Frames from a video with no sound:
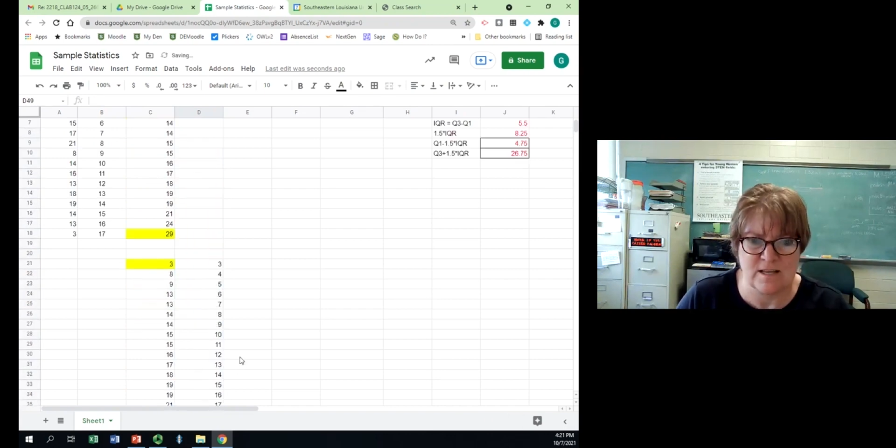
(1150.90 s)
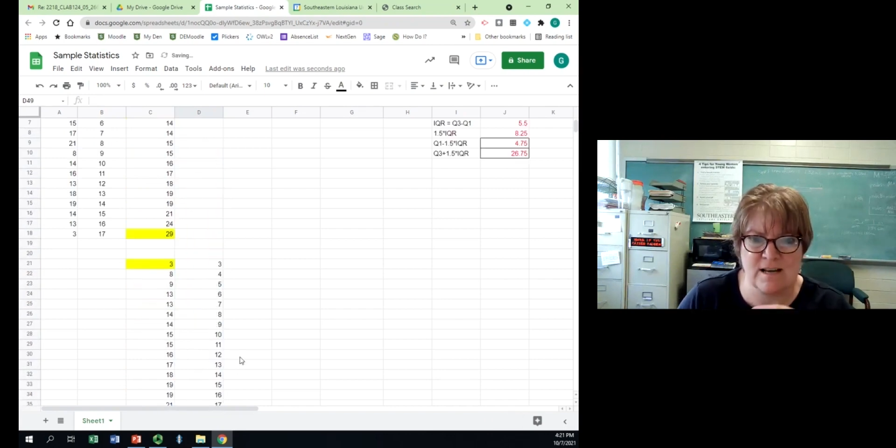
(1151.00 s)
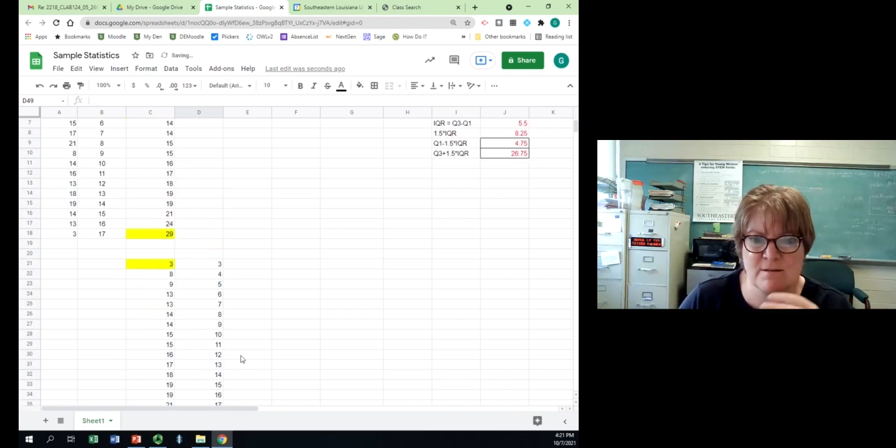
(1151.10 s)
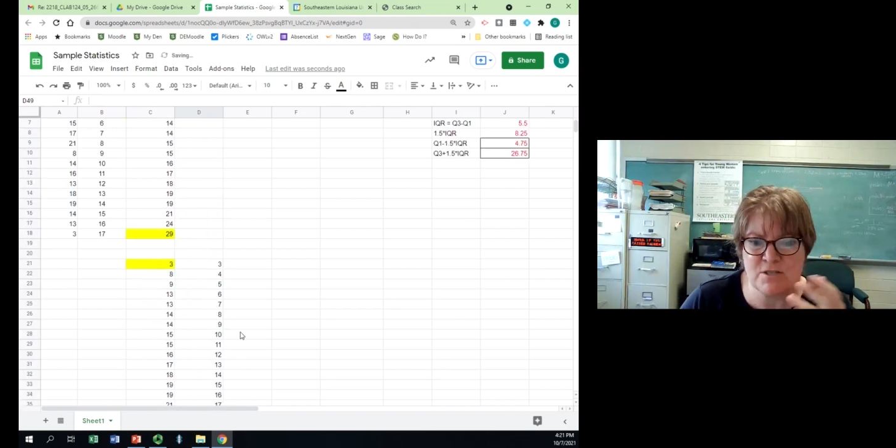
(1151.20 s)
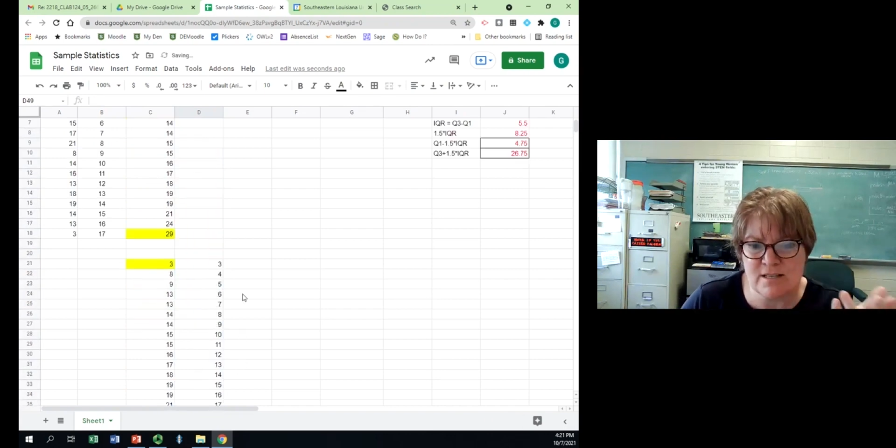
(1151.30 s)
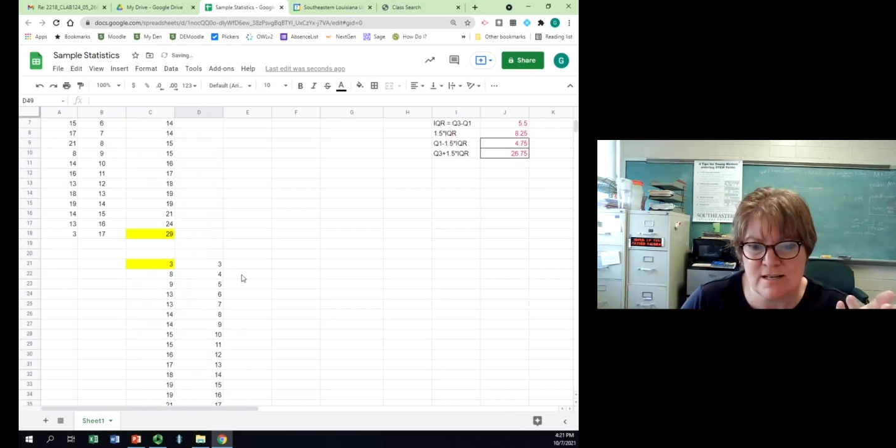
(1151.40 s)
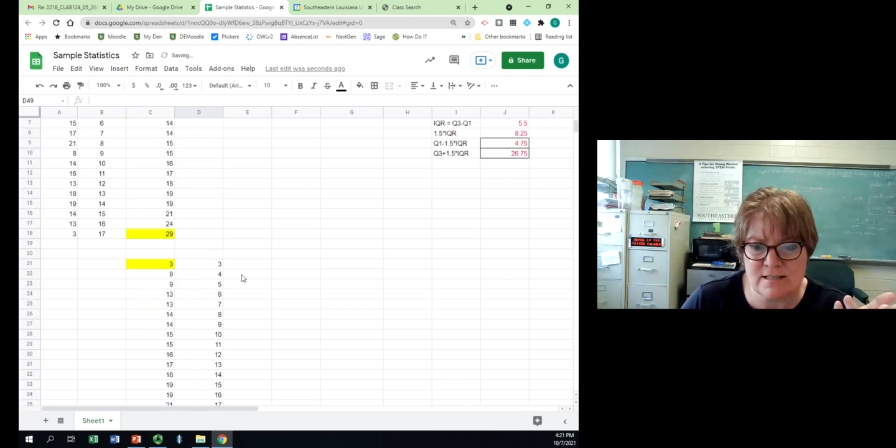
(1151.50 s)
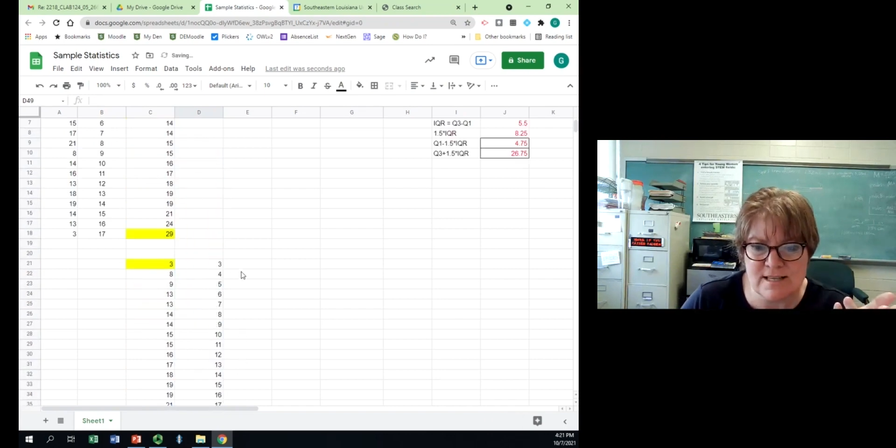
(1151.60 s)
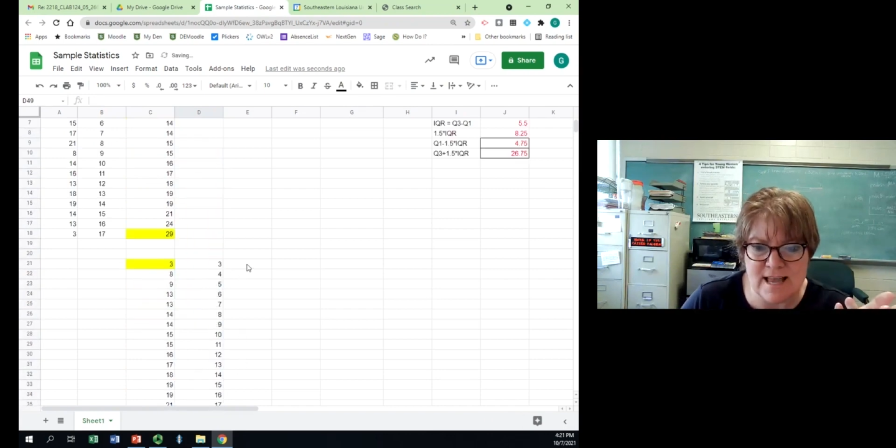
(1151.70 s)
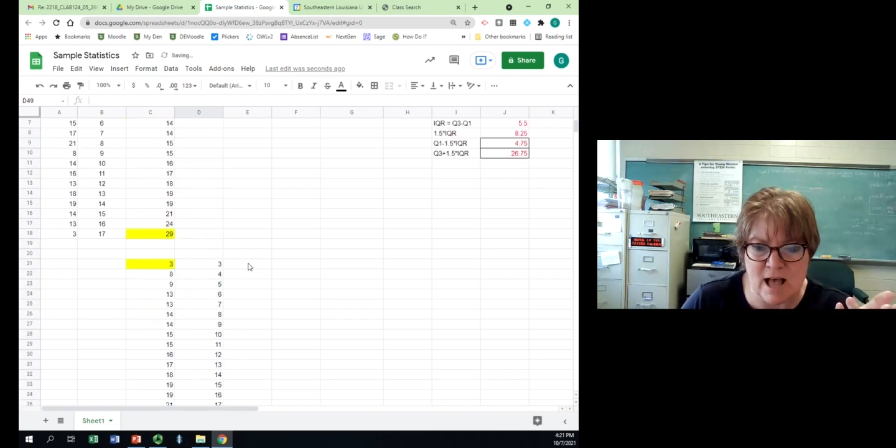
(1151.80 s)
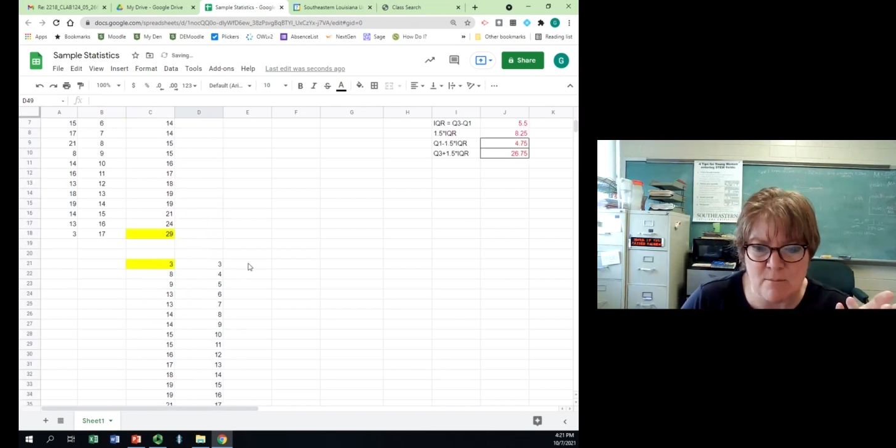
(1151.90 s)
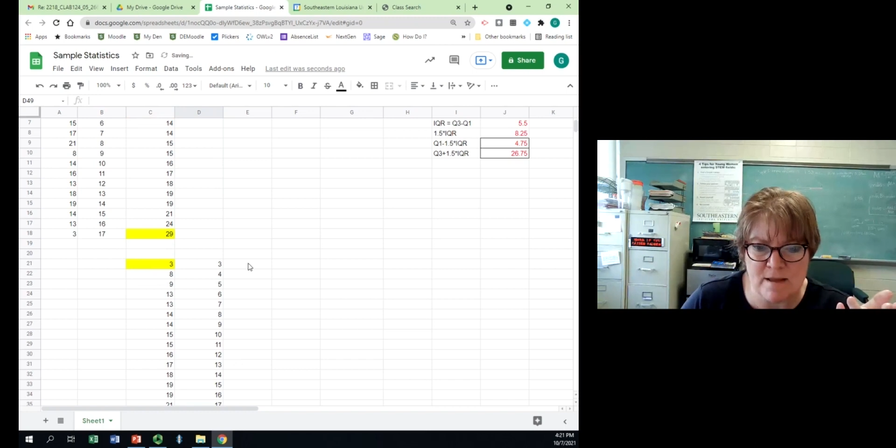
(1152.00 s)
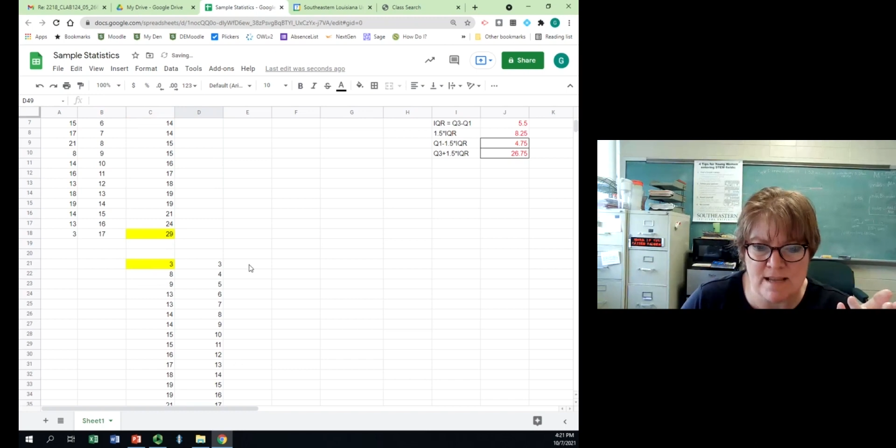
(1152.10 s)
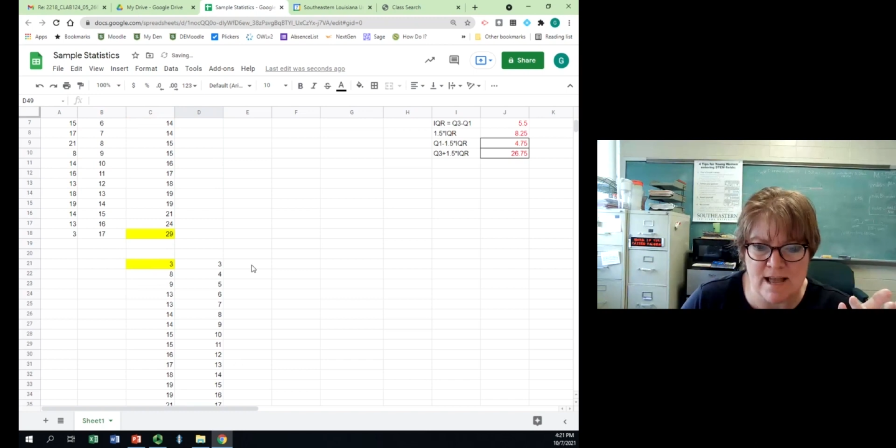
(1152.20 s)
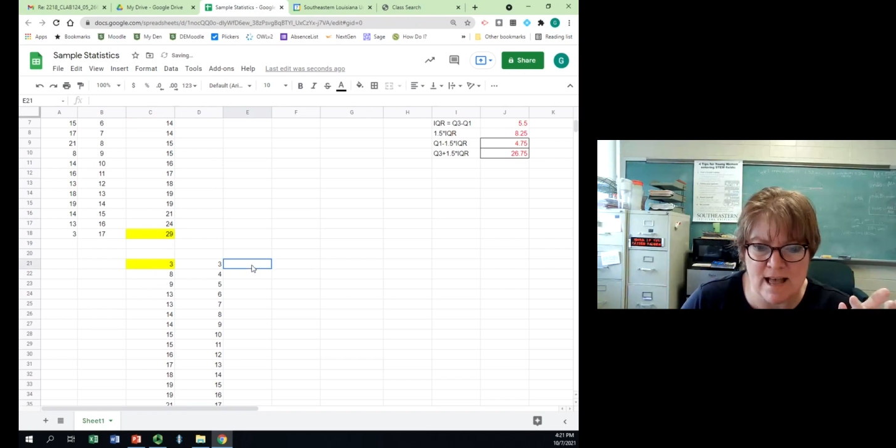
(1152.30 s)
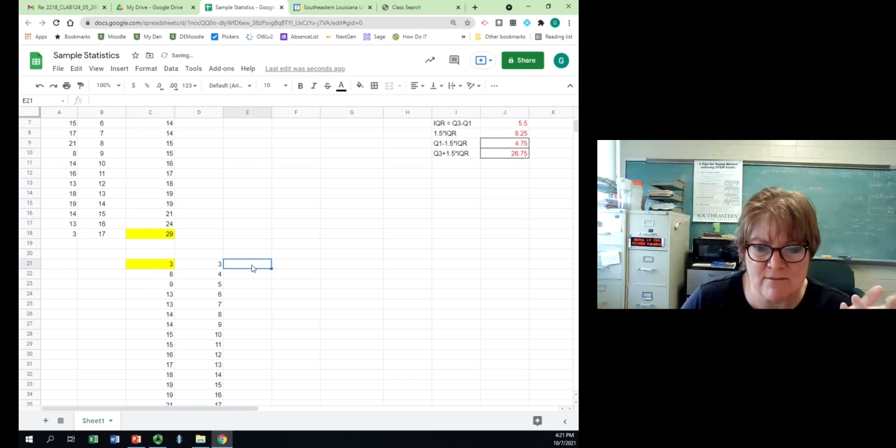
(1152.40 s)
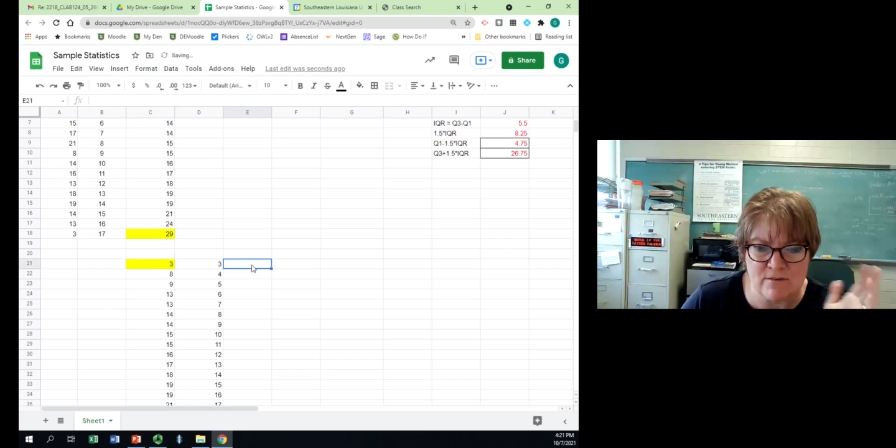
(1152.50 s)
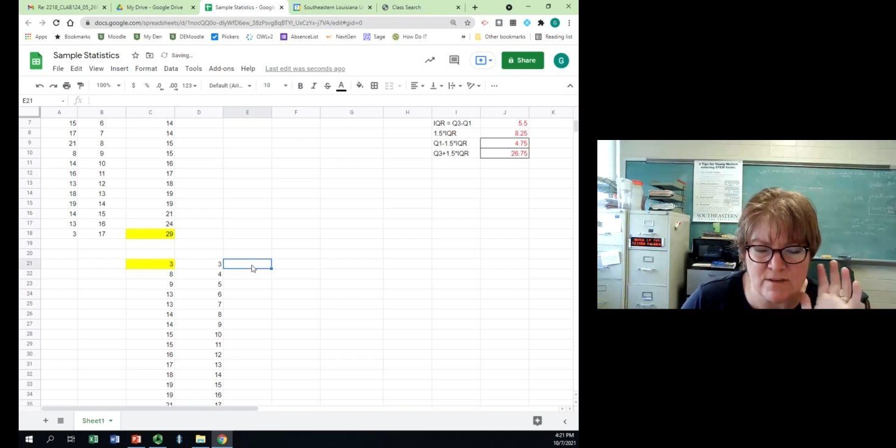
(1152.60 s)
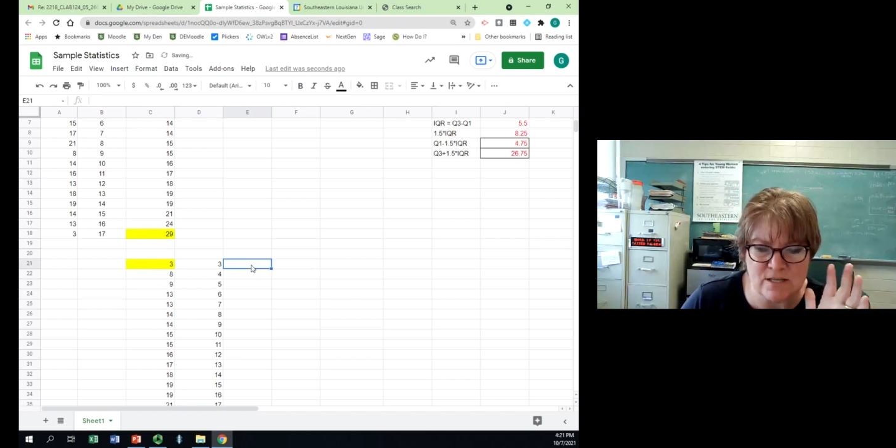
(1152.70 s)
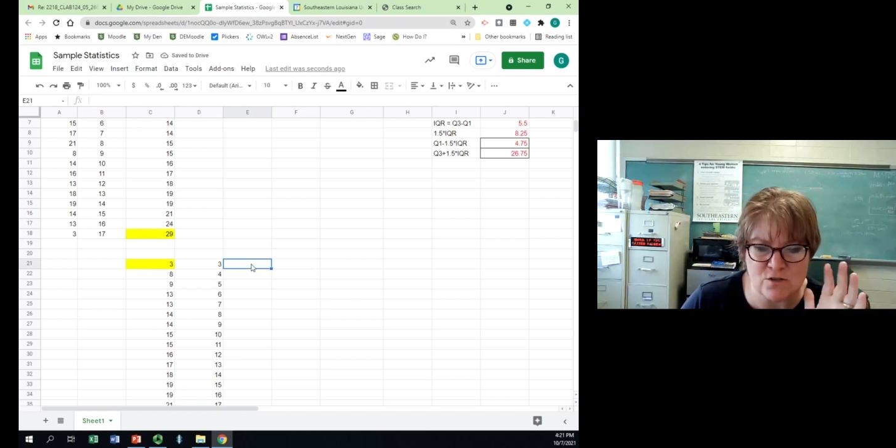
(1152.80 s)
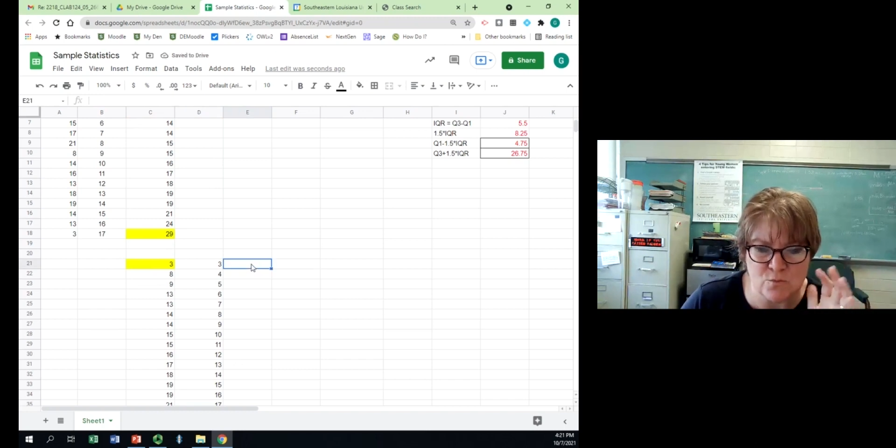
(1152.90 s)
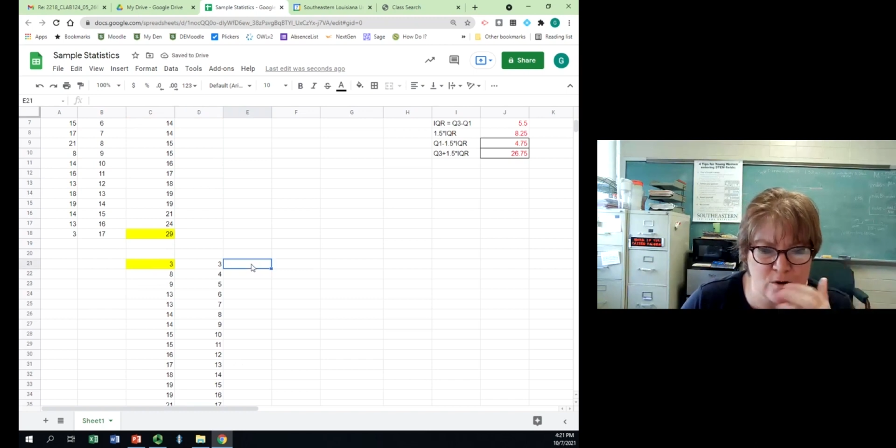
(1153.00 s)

And I'm just going to say how many I have of each